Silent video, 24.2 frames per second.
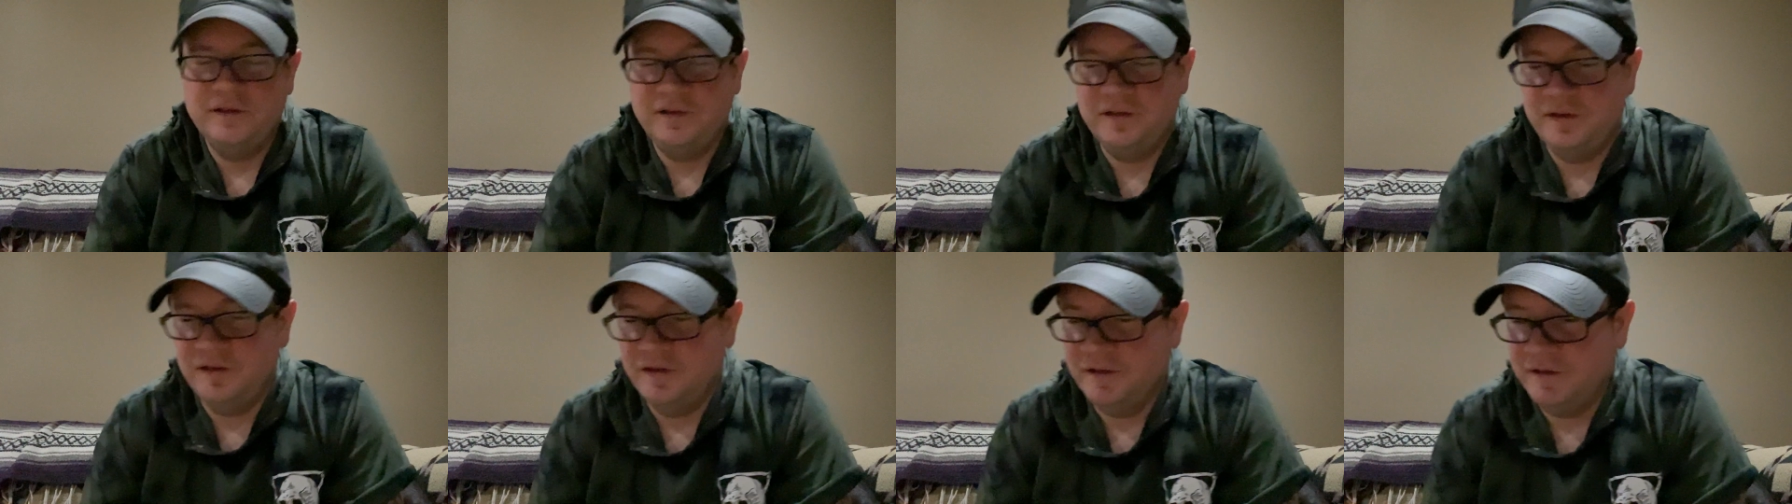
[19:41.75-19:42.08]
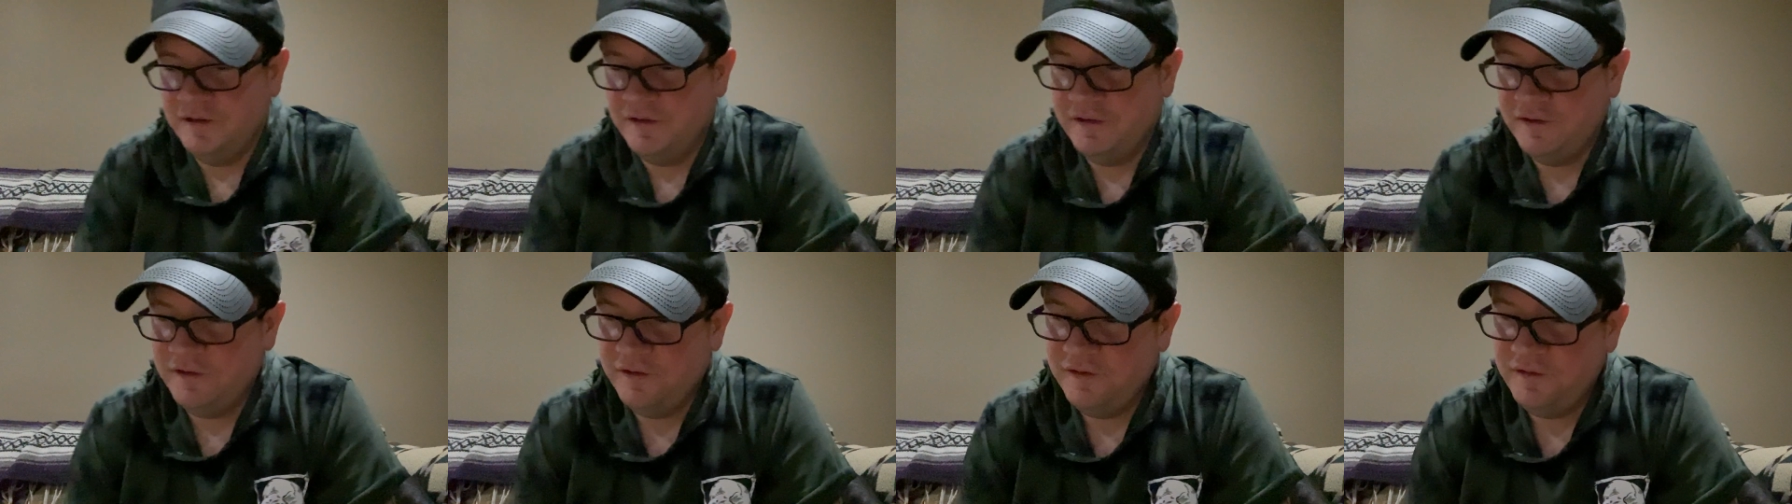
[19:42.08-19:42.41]

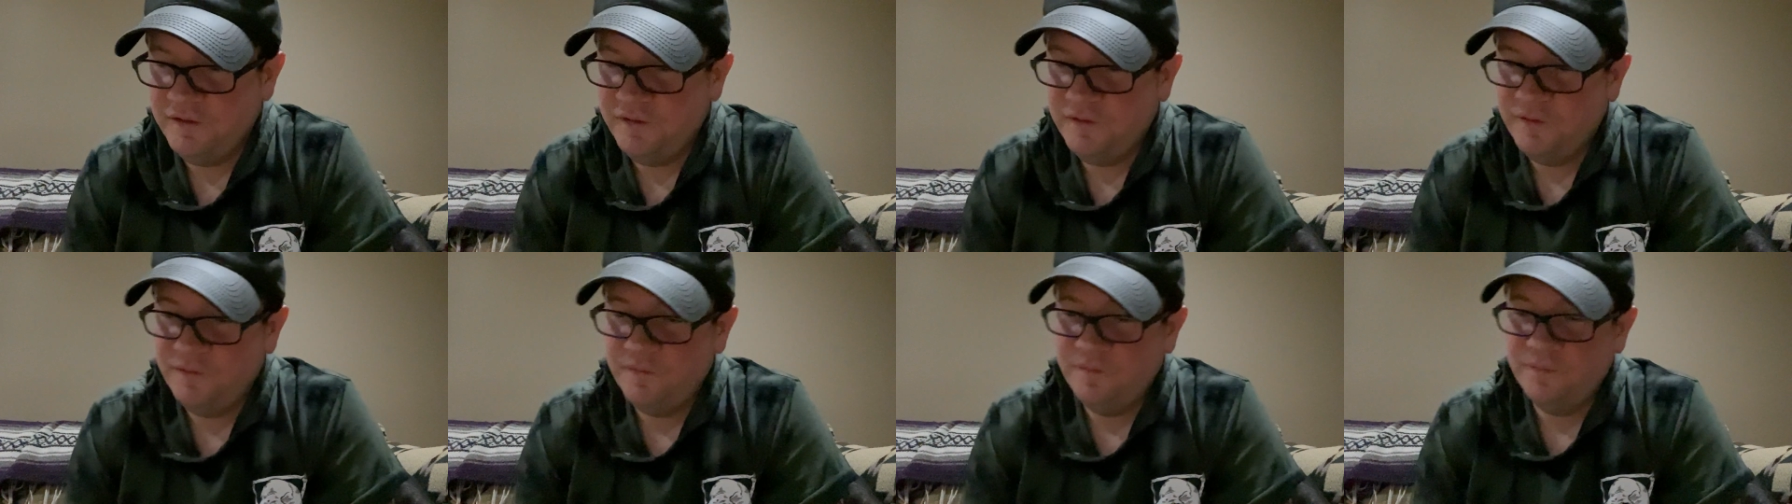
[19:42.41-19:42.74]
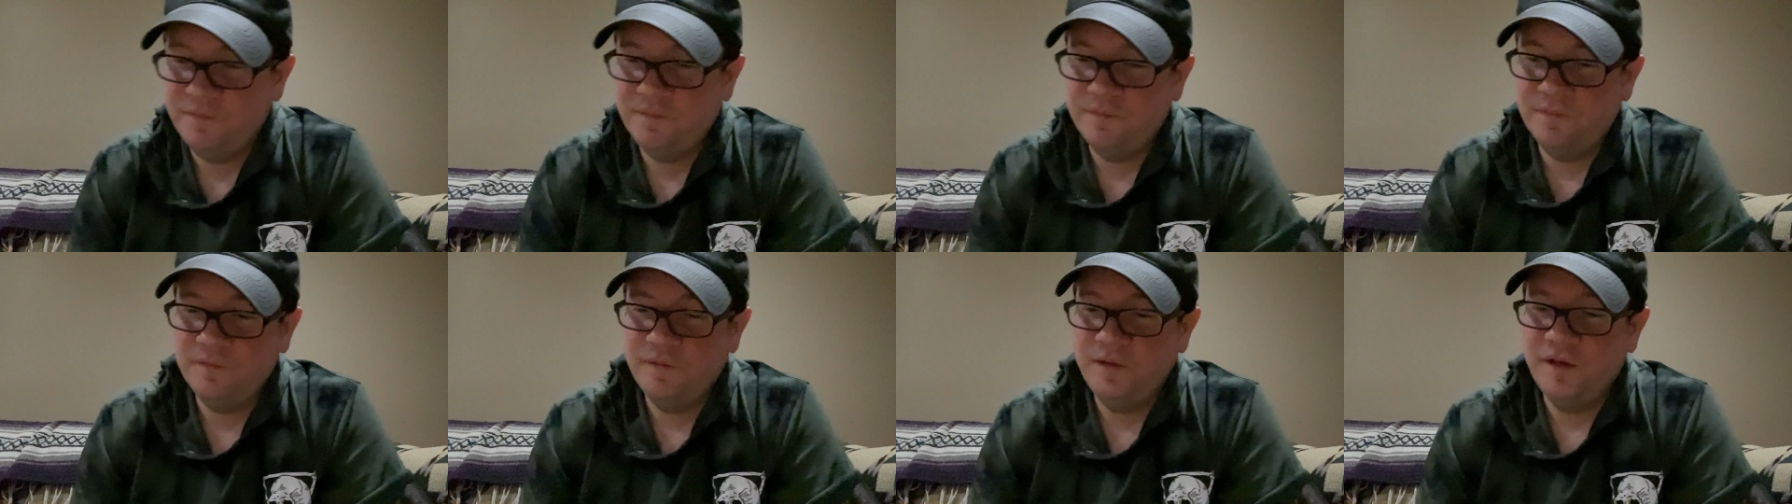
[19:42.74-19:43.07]
Uh,
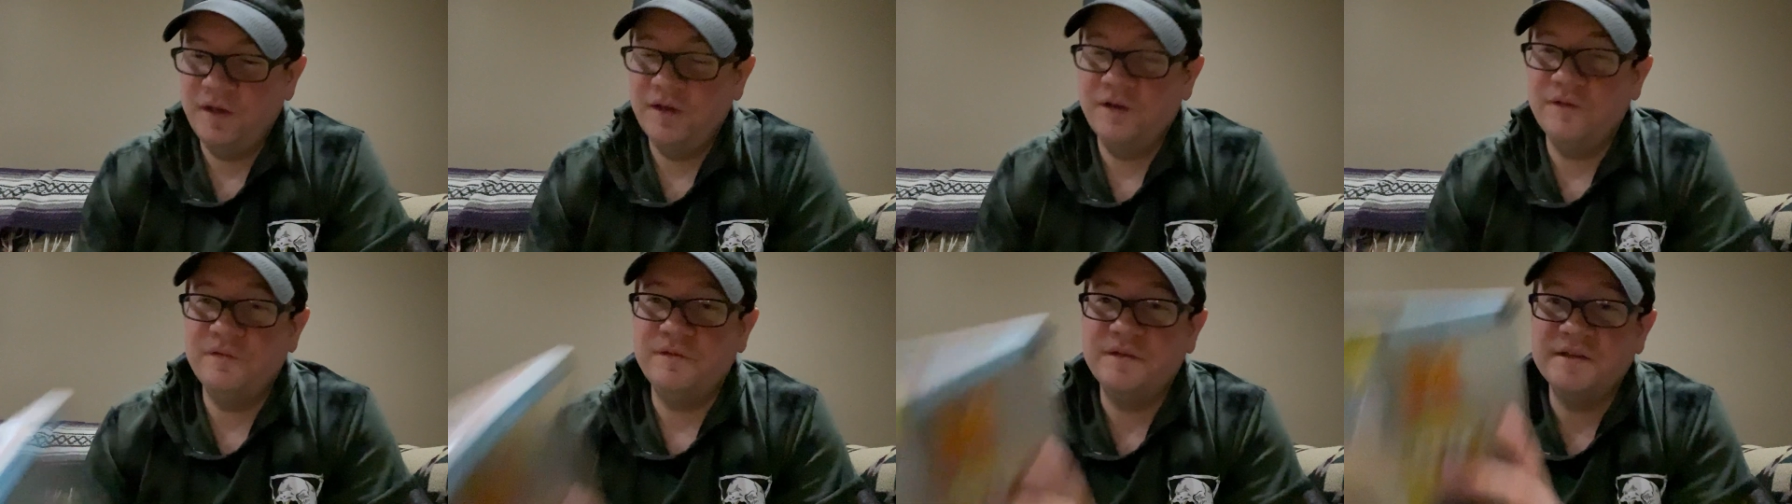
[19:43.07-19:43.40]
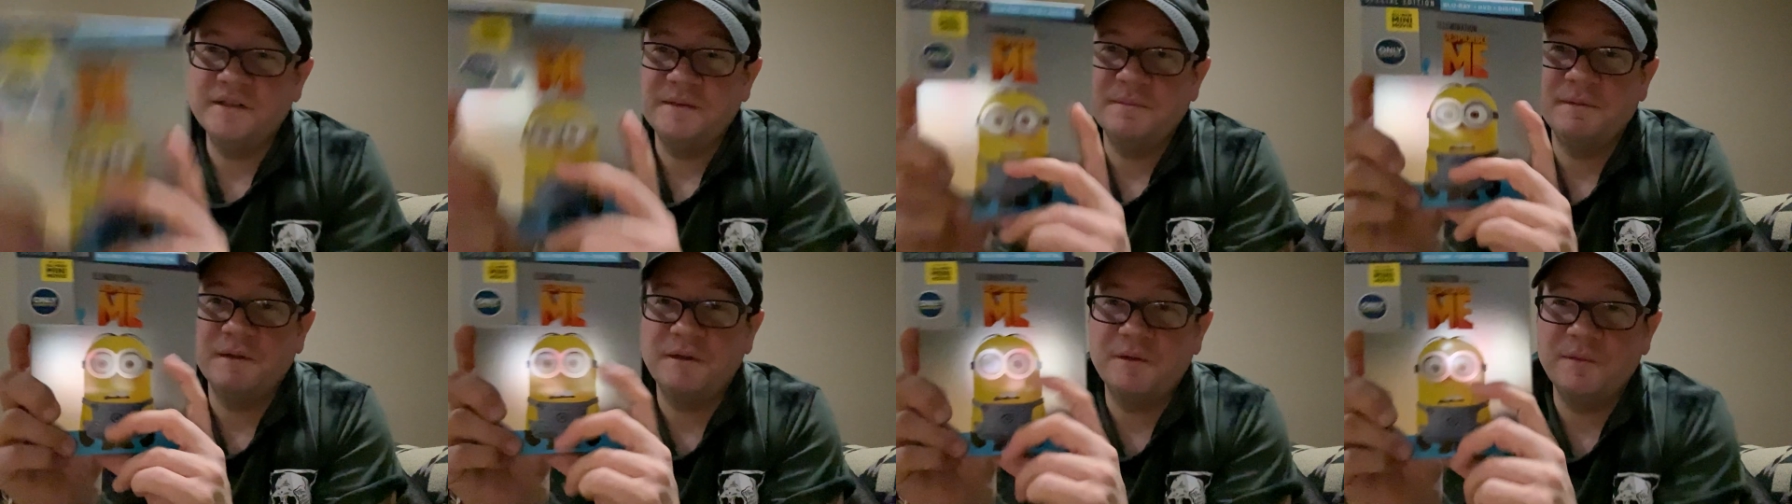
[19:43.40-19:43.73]
we have
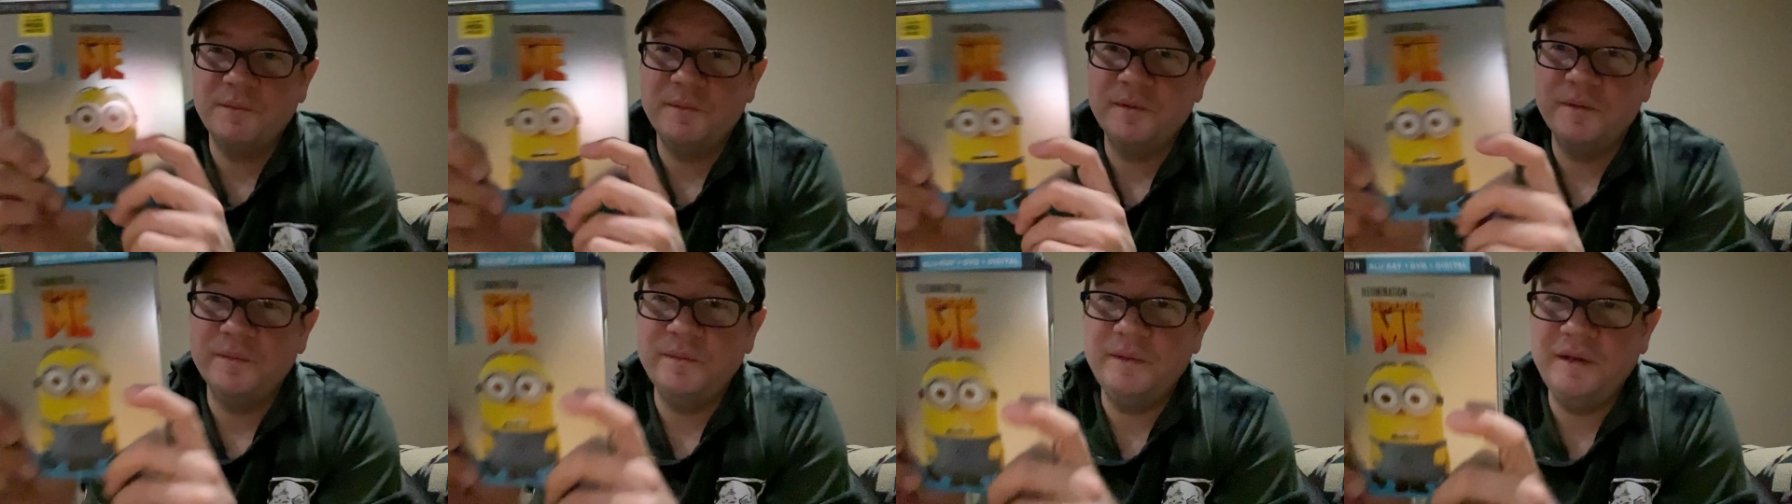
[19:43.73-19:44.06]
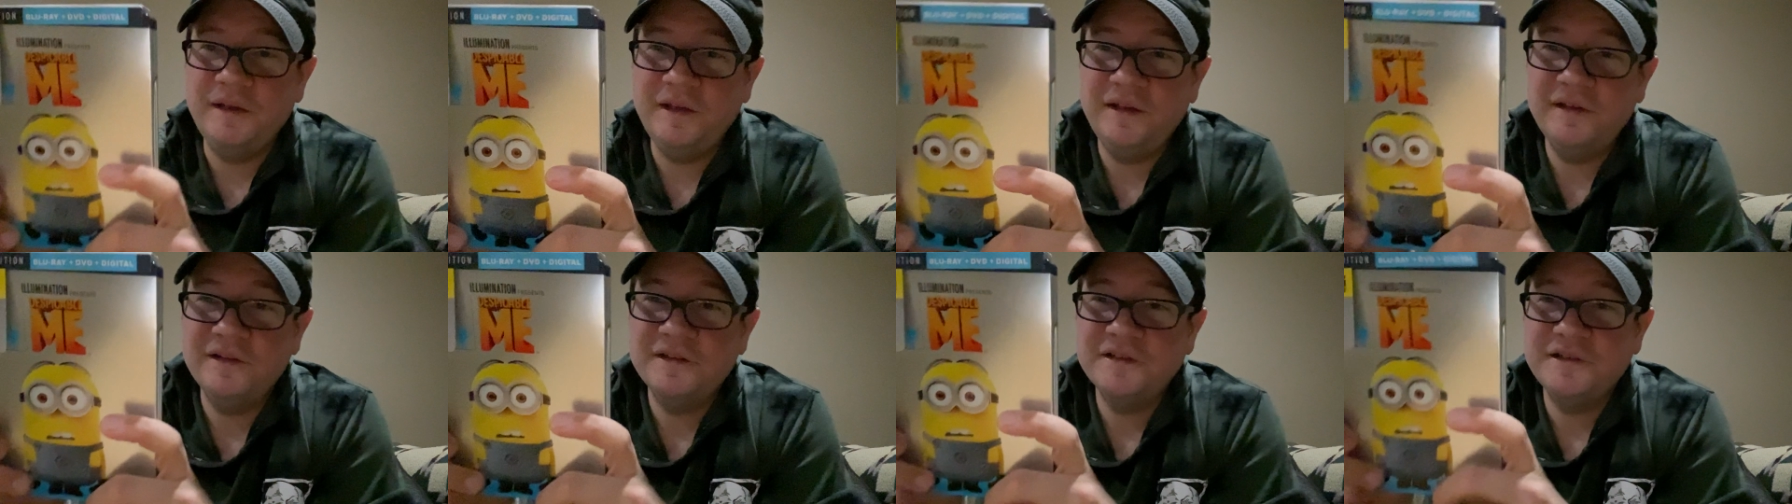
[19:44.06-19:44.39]
Despicable
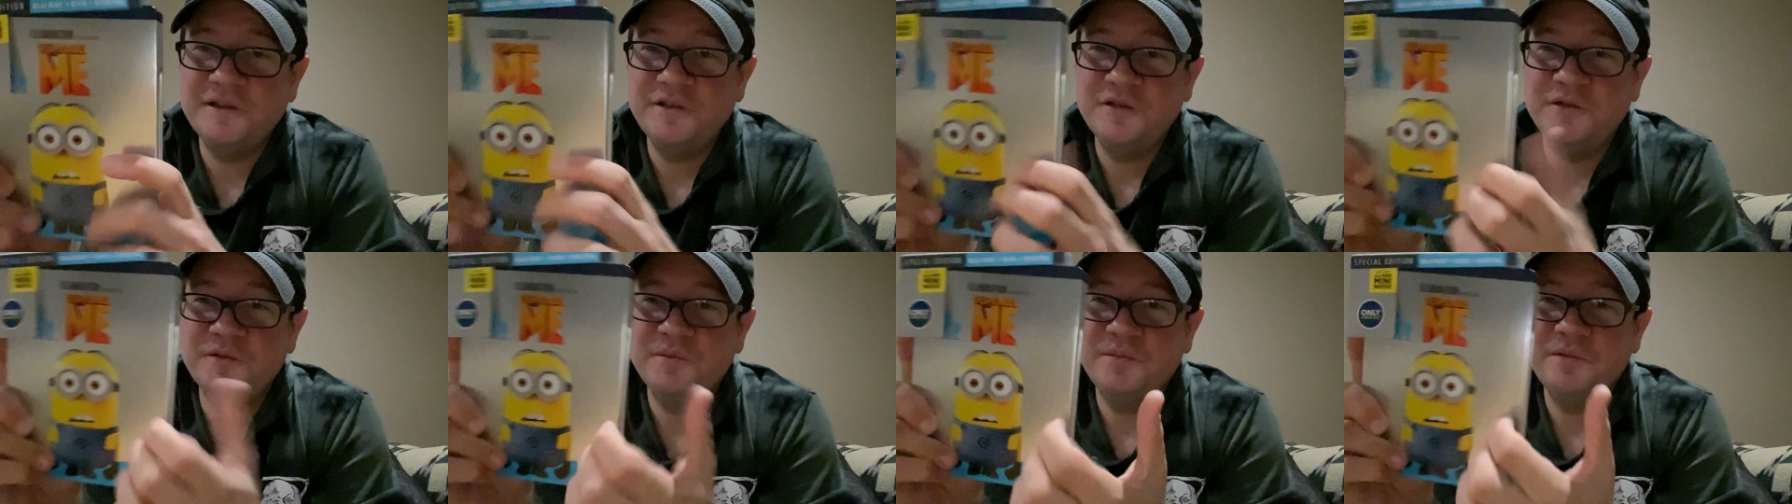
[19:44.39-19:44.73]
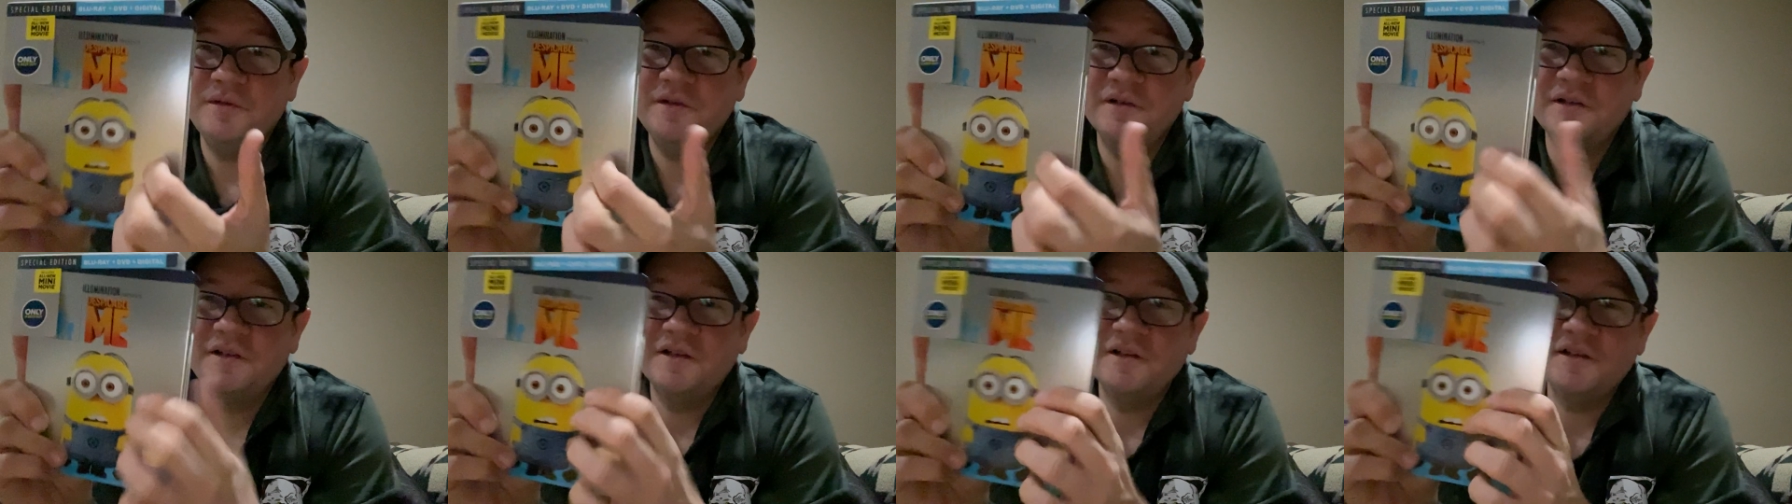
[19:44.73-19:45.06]
Me,
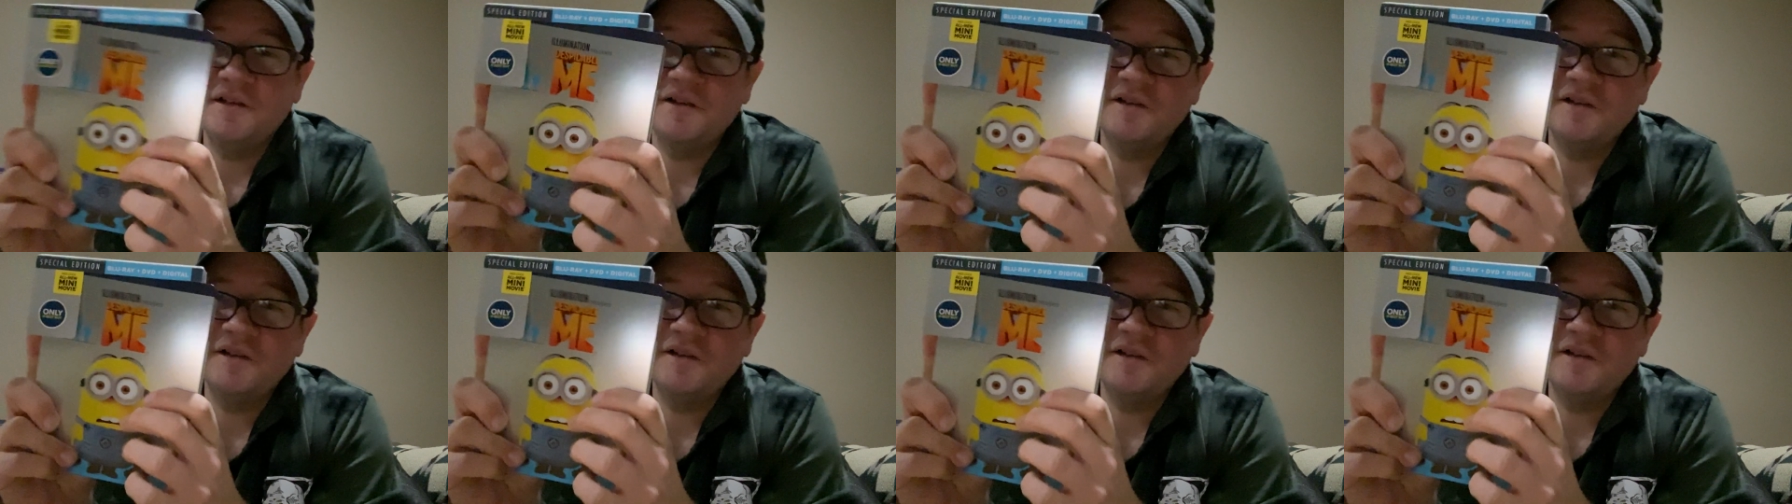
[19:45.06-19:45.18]
Steelbook.